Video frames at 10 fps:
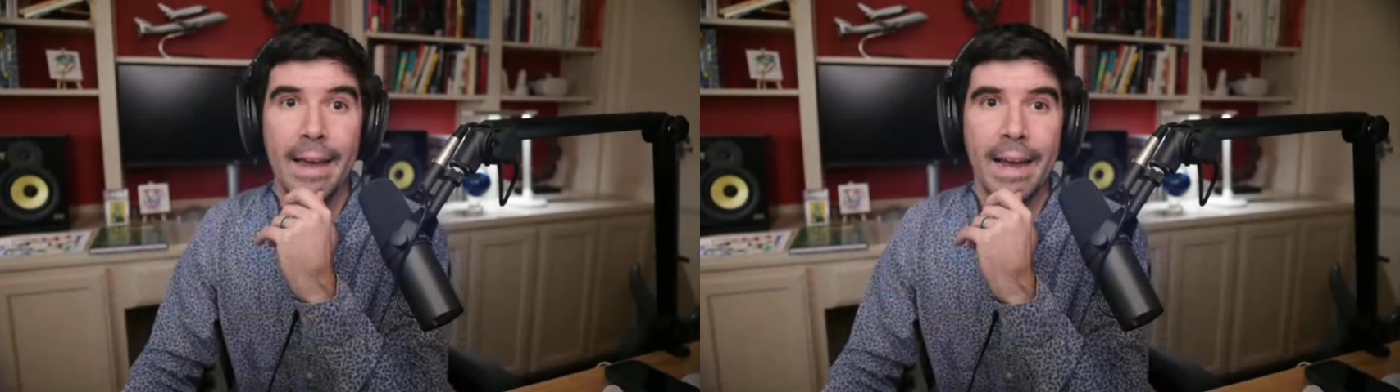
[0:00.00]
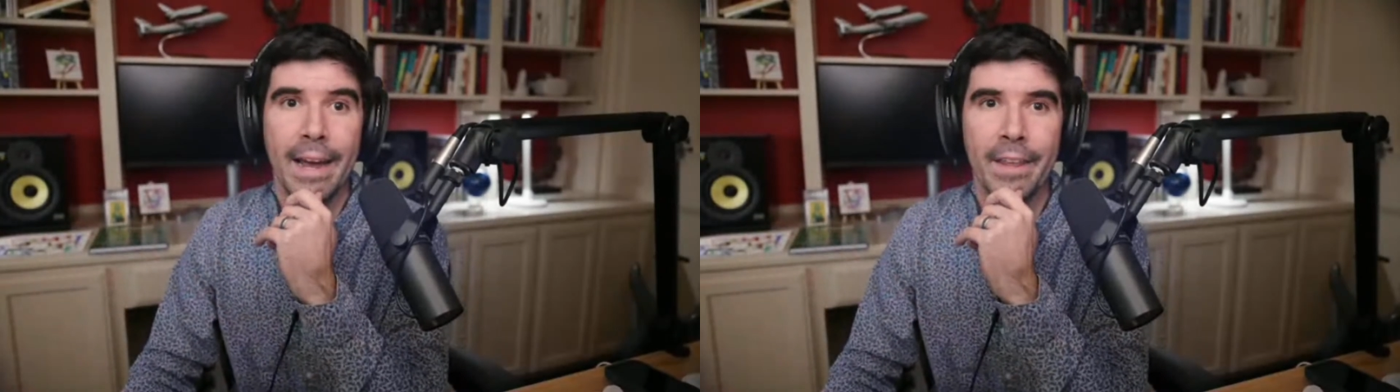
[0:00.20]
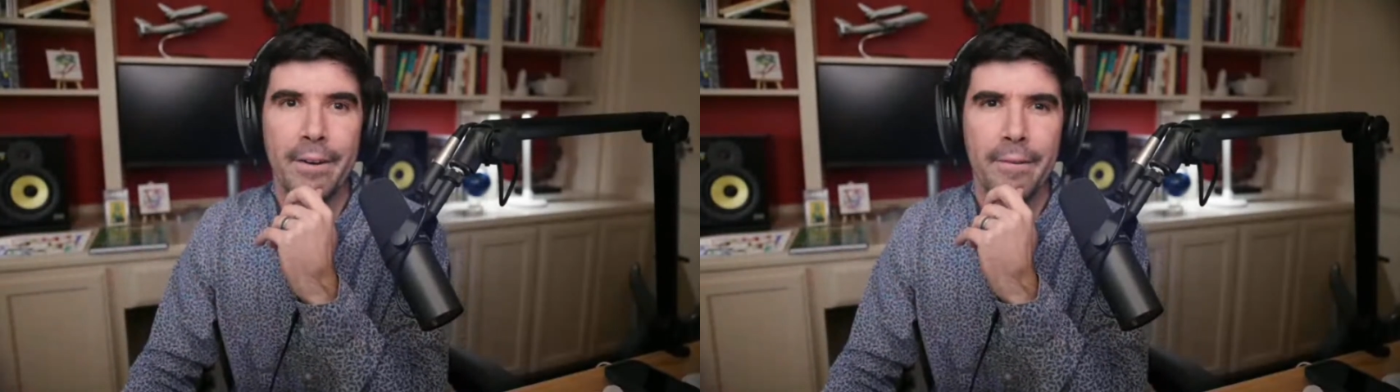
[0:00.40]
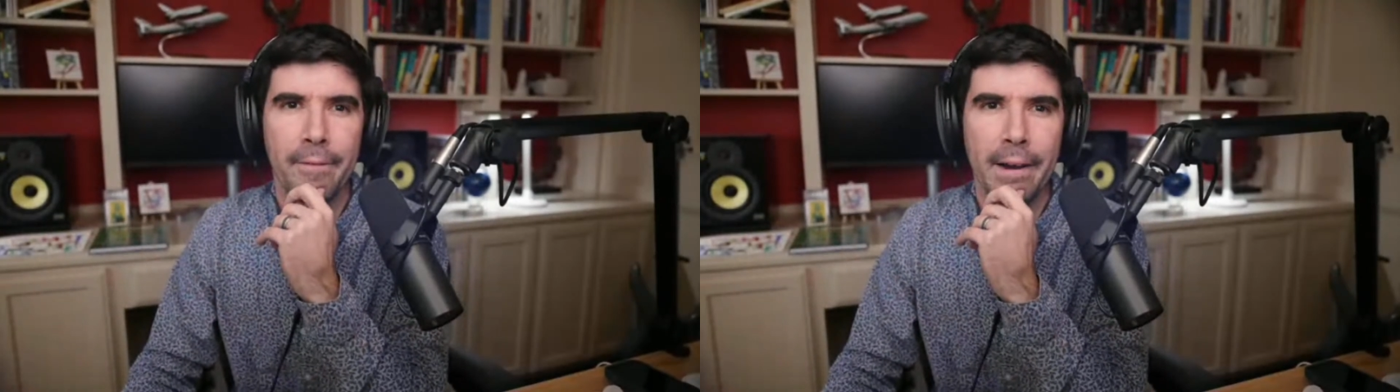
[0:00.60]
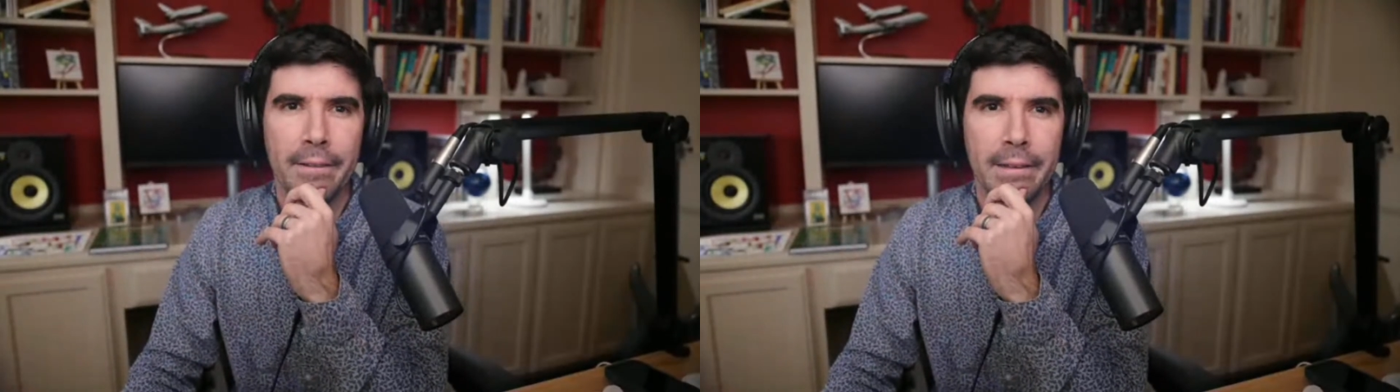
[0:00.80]
And then
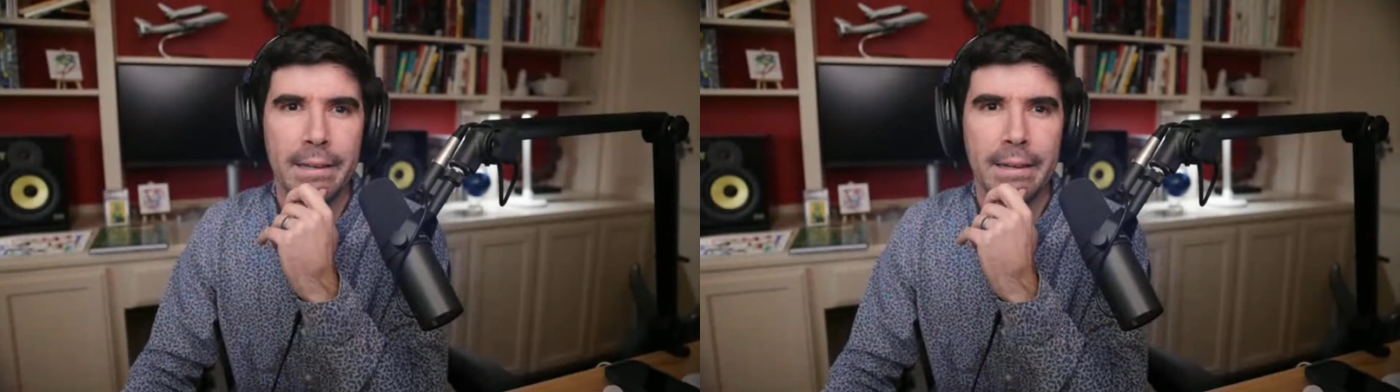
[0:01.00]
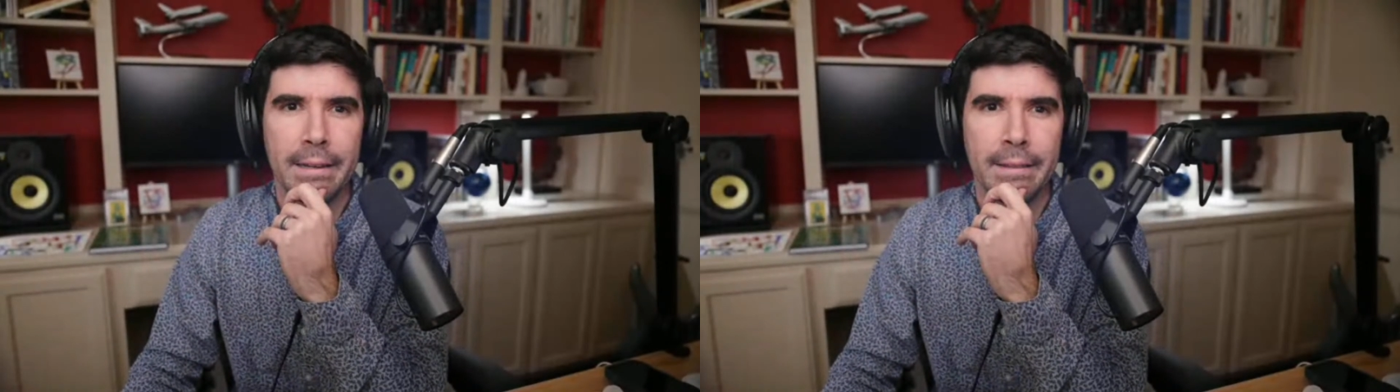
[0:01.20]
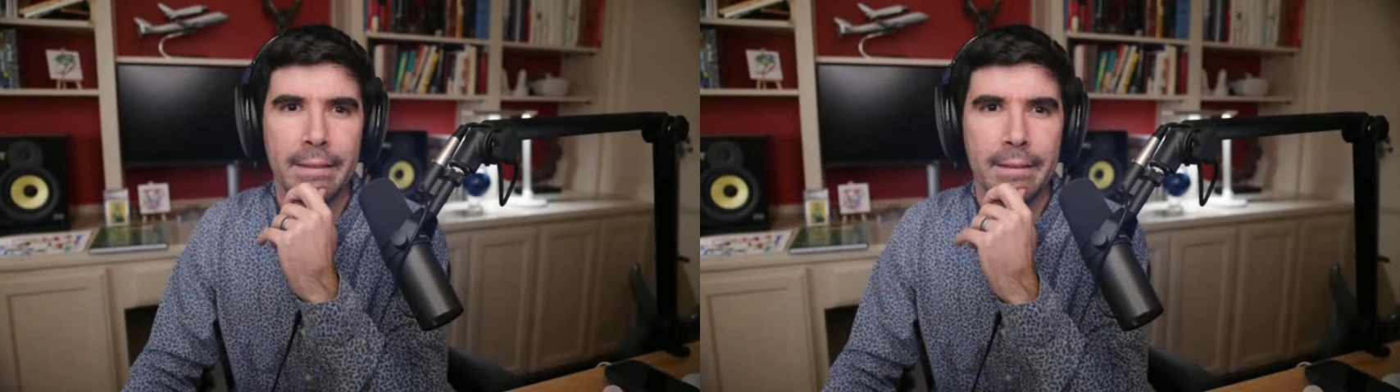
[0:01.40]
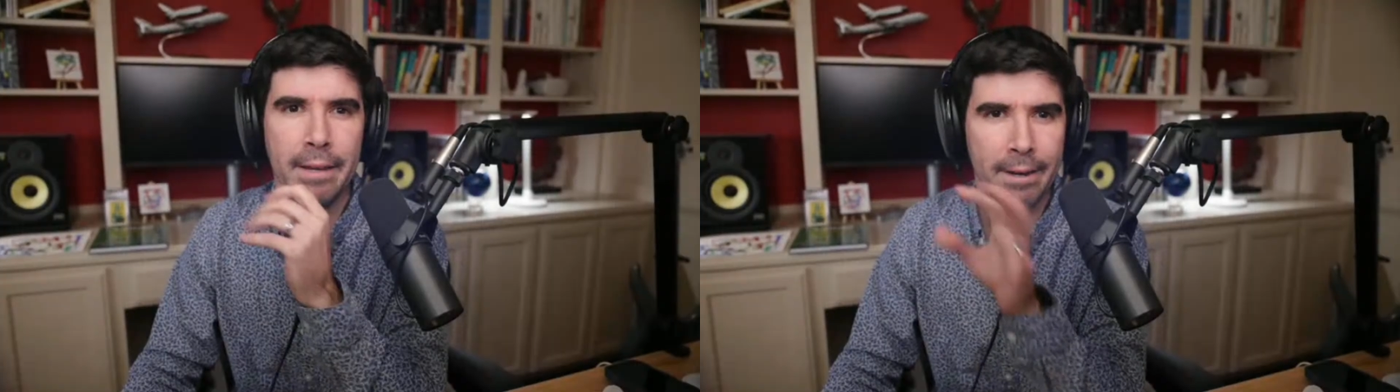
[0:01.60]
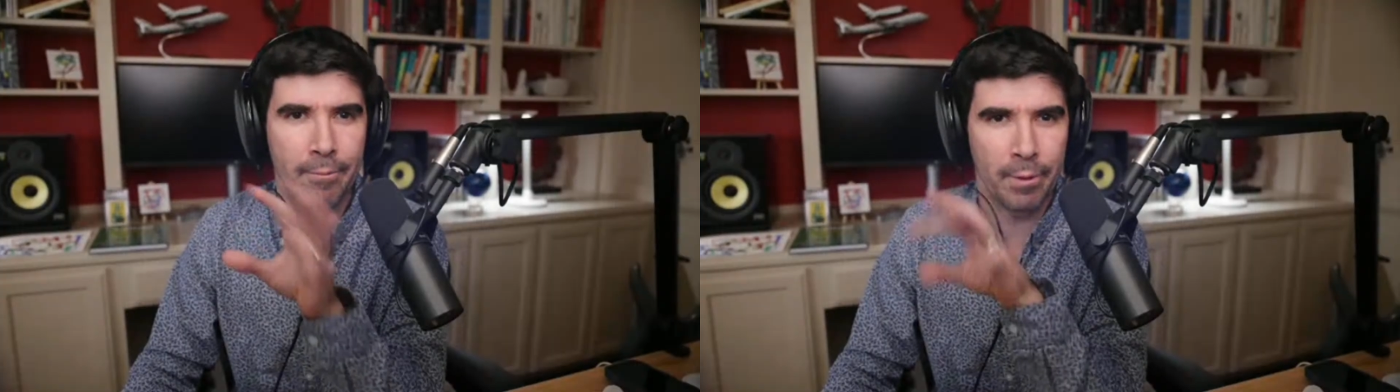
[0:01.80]
finally,
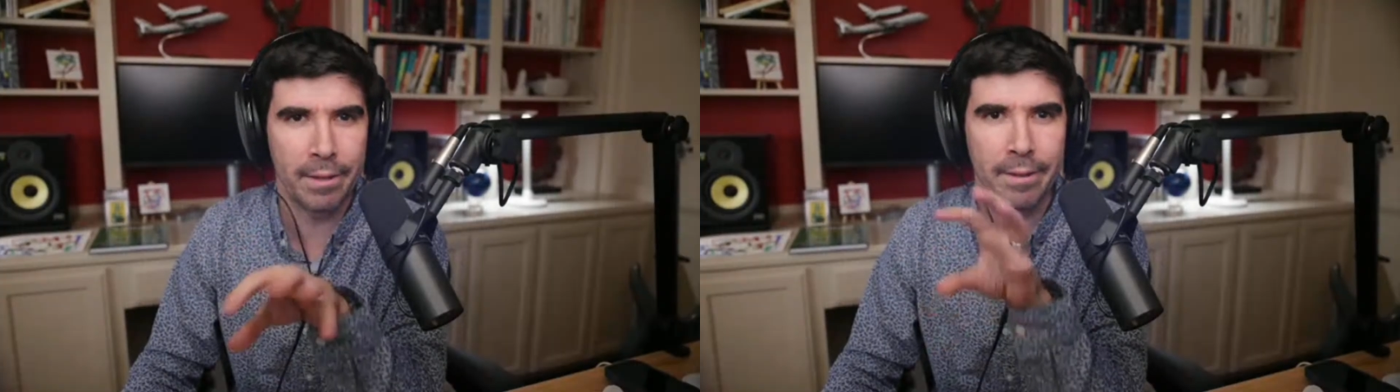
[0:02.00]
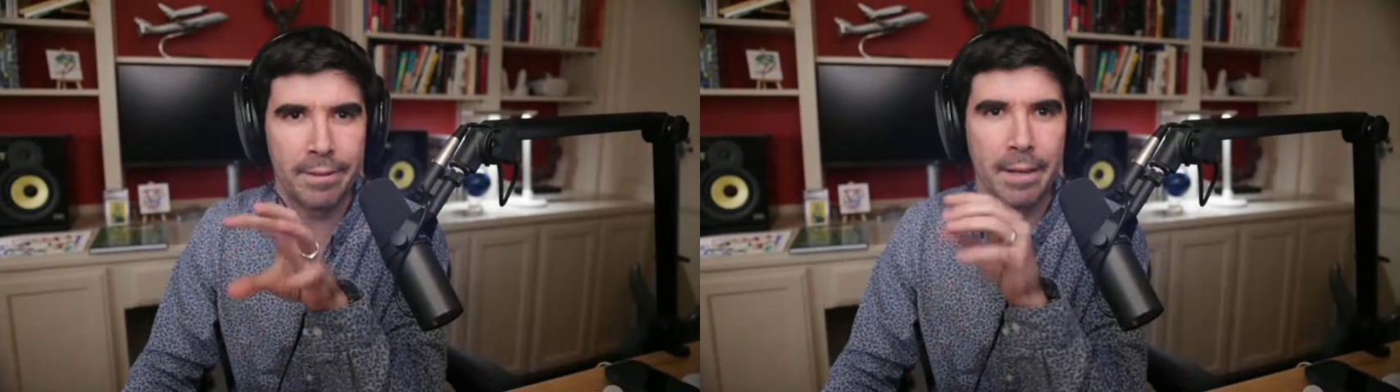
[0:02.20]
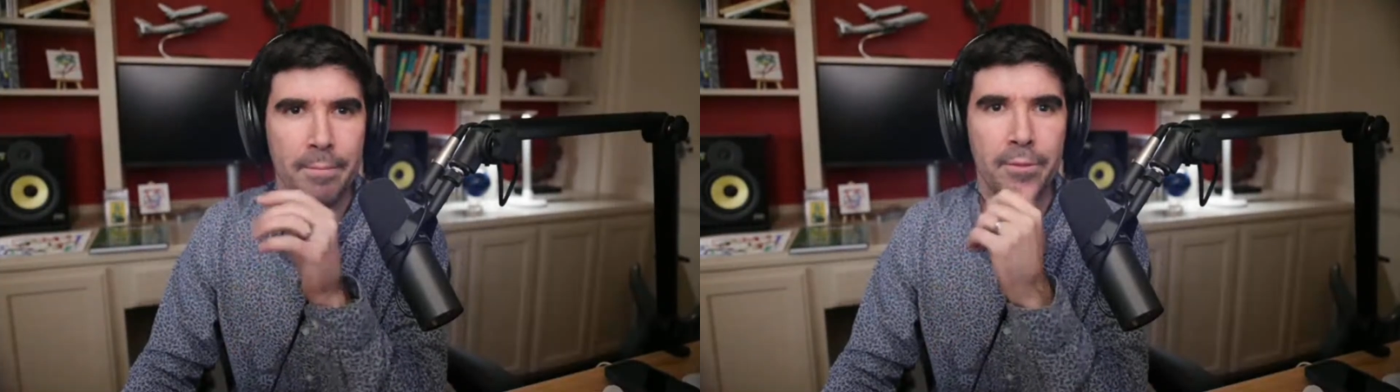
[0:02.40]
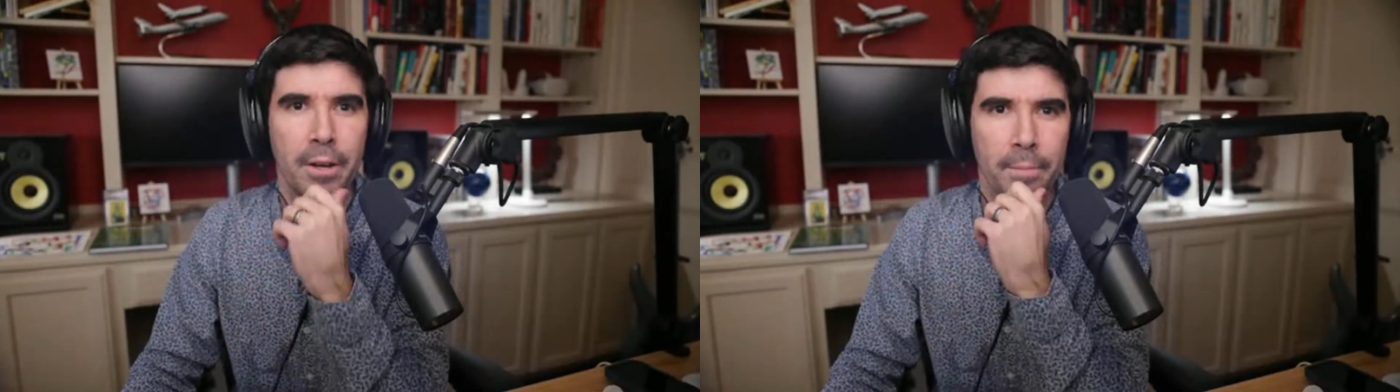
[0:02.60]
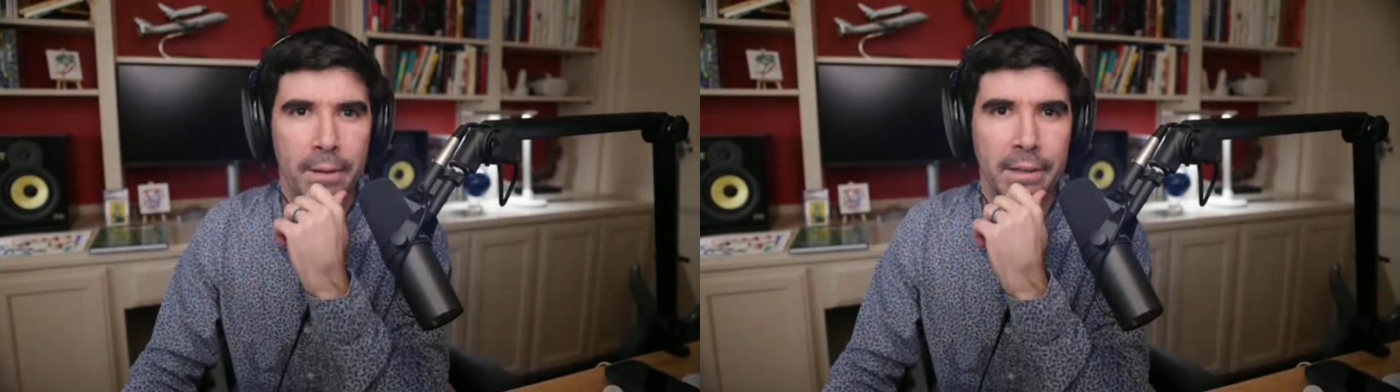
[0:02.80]
in within this same
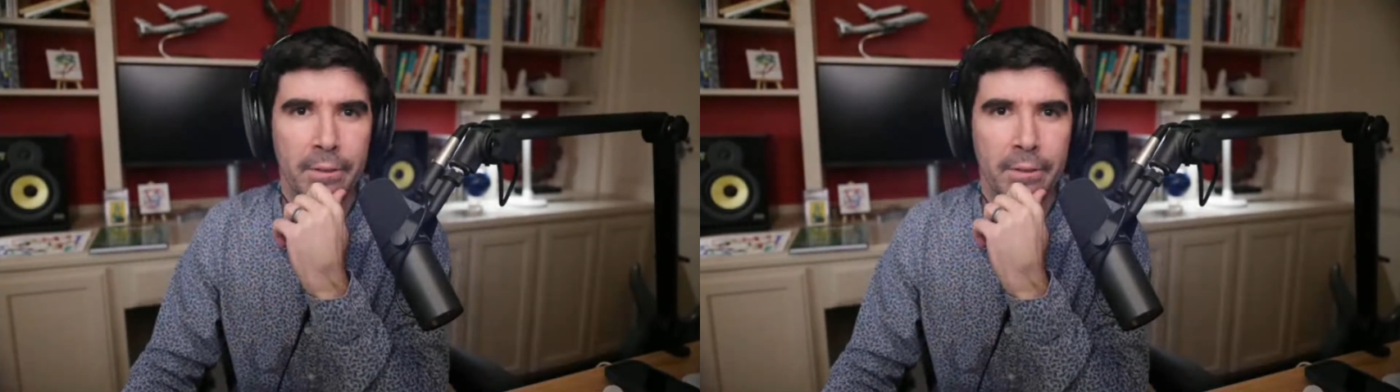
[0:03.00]
topic,